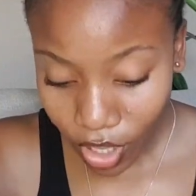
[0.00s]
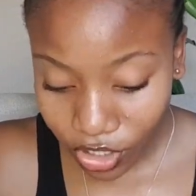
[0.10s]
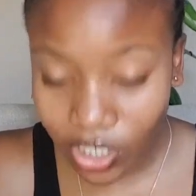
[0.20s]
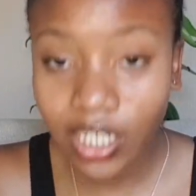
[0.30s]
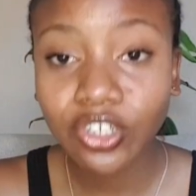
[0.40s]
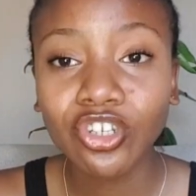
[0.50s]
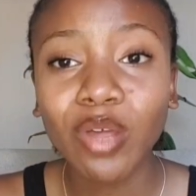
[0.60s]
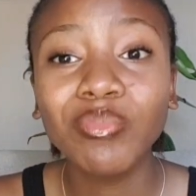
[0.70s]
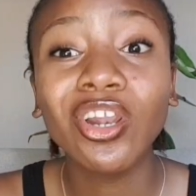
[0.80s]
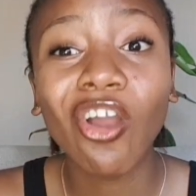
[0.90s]
The title should
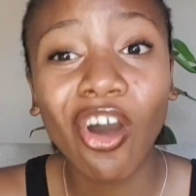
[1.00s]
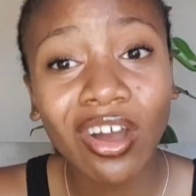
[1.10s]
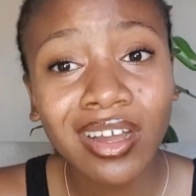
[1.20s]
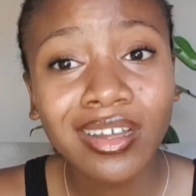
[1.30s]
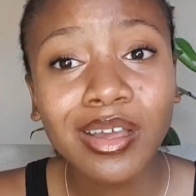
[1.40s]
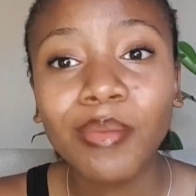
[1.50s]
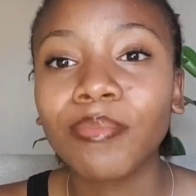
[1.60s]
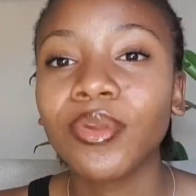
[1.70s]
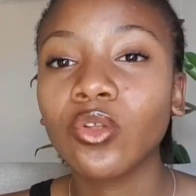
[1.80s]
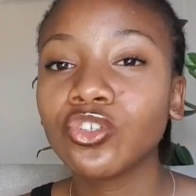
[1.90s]
not be long,
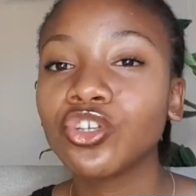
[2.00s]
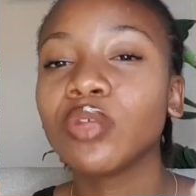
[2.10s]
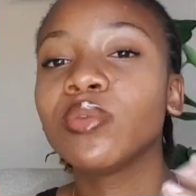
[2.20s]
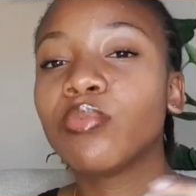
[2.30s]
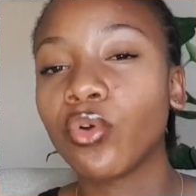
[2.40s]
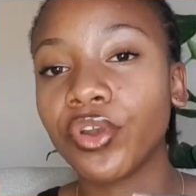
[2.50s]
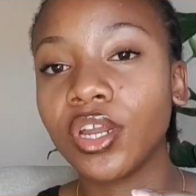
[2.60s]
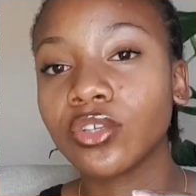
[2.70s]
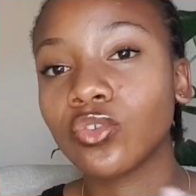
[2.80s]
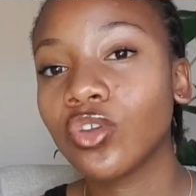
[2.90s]
but it also shouldn't be
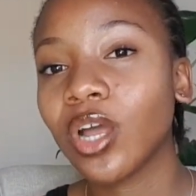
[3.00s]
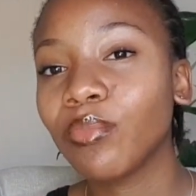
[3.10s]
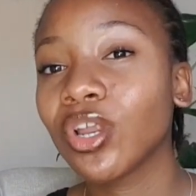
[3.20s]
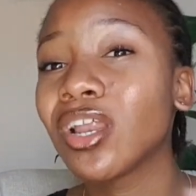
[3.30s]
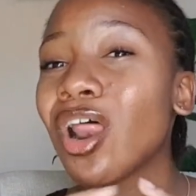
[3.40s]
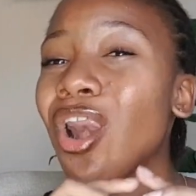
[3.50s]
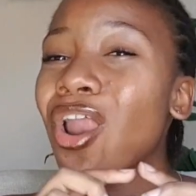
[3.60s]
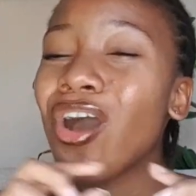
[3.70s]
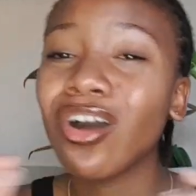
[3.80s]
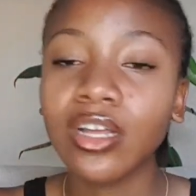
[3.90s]
boring. So you can't put on a
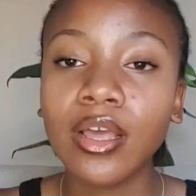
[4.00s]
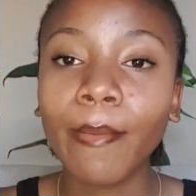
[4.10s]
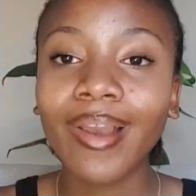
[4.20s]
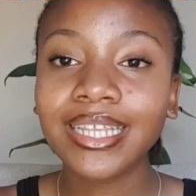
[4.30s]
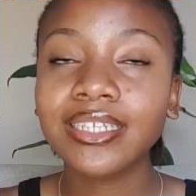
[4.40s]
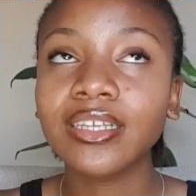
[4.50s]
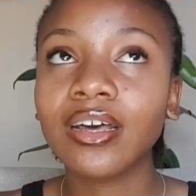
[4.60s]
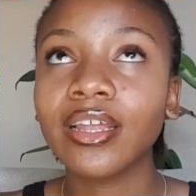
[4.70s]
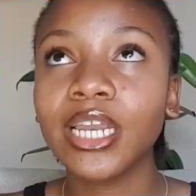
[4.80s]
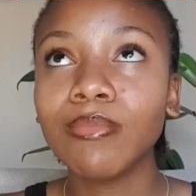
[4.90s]
long, plus there's
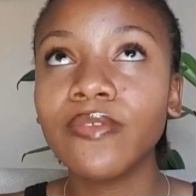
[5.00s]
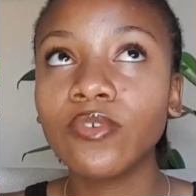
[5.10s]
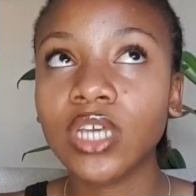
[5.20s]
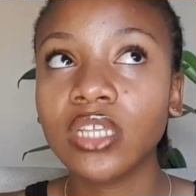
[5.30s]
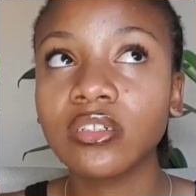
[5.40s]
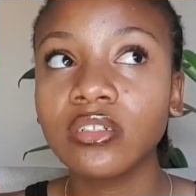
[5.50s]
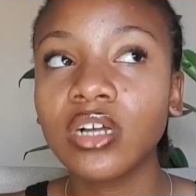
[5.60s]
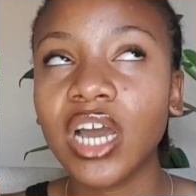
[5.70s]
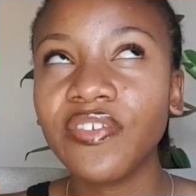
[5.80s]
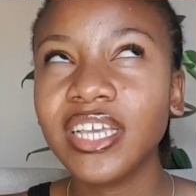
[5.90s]
a limit for title.
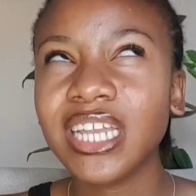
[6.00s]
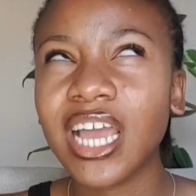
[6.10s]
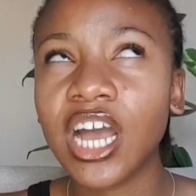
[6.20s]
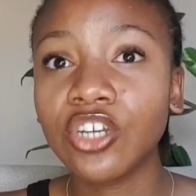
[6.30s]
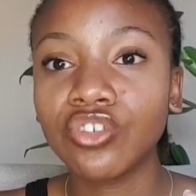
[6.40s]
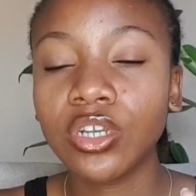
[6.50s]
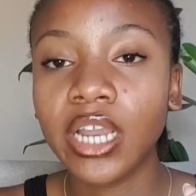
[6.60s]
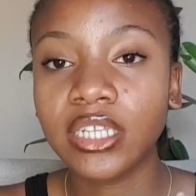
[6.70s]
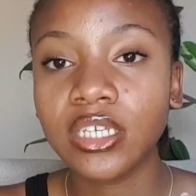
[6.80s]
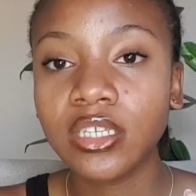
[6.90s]
I think it's like one hundred
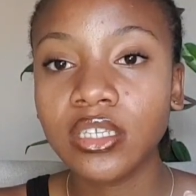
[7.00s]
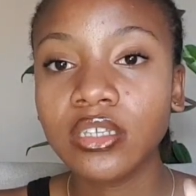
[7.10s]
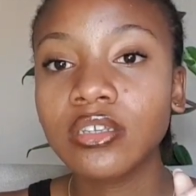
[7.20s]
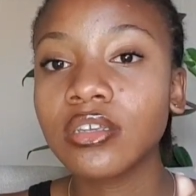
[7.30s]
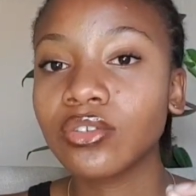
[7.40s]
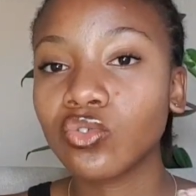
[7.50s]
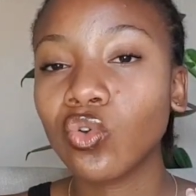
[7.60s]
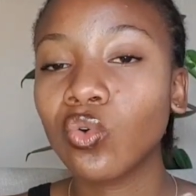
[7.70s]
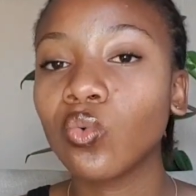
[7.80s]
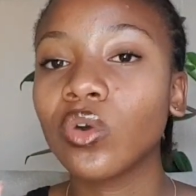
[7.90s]
letters.
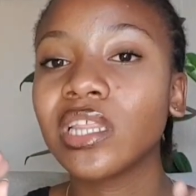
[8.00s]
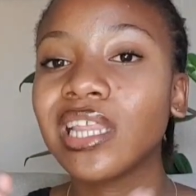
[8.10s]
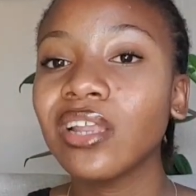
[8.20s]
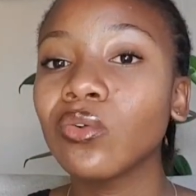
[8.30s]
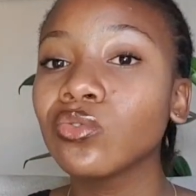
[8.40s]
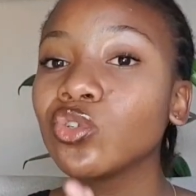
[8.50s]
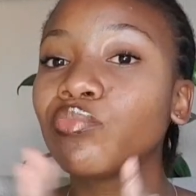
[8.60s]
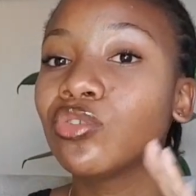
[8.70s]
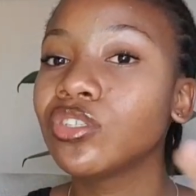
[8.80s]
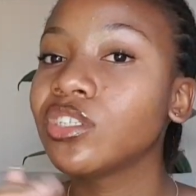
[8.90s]
So that also
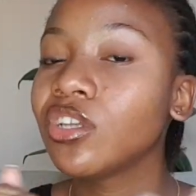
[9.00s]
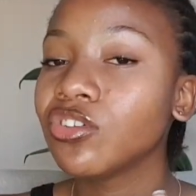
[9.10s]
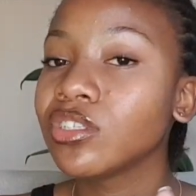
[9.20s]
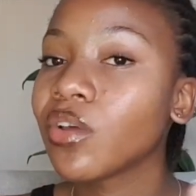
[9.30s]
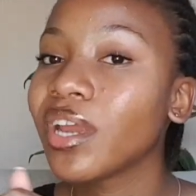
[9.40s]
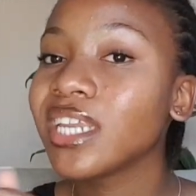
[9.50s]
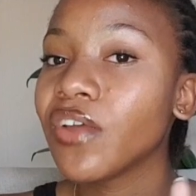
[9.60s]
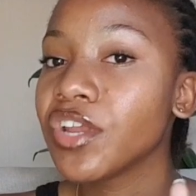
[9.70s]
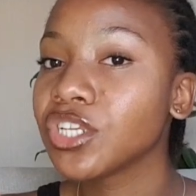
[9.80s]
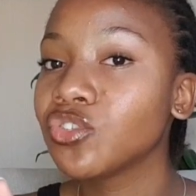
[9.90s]
puts steers in the right
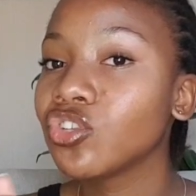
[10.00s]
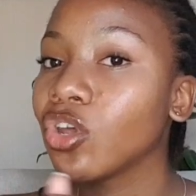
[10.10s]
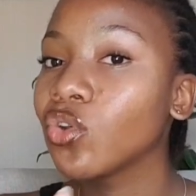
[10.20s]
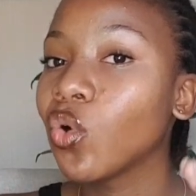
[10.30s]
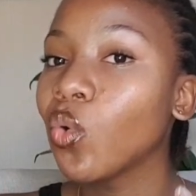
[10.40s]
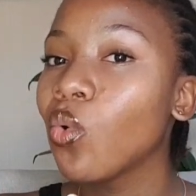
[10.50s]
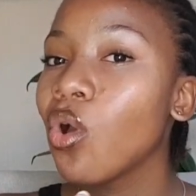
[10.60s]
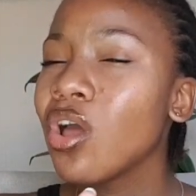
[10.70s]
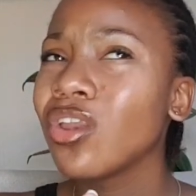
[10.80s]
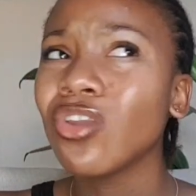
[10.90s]
direction to not go,
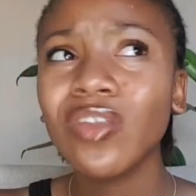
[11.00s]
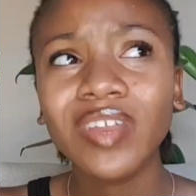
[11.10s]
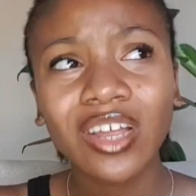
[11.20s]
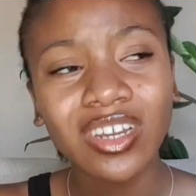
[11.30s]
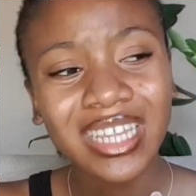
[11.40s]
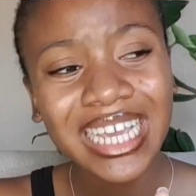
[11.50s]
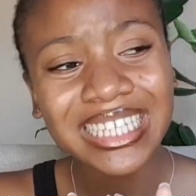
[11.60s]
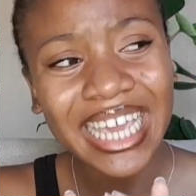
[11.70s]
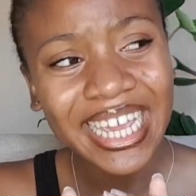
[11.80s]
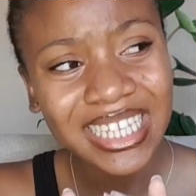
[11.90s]
not even one hundred, I think it's
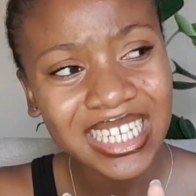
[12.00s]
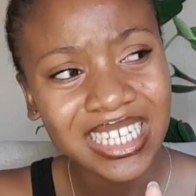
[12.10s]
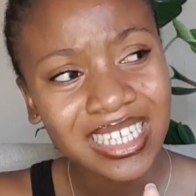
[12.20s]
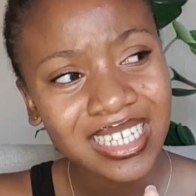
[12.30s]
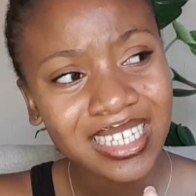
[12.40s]
eighty.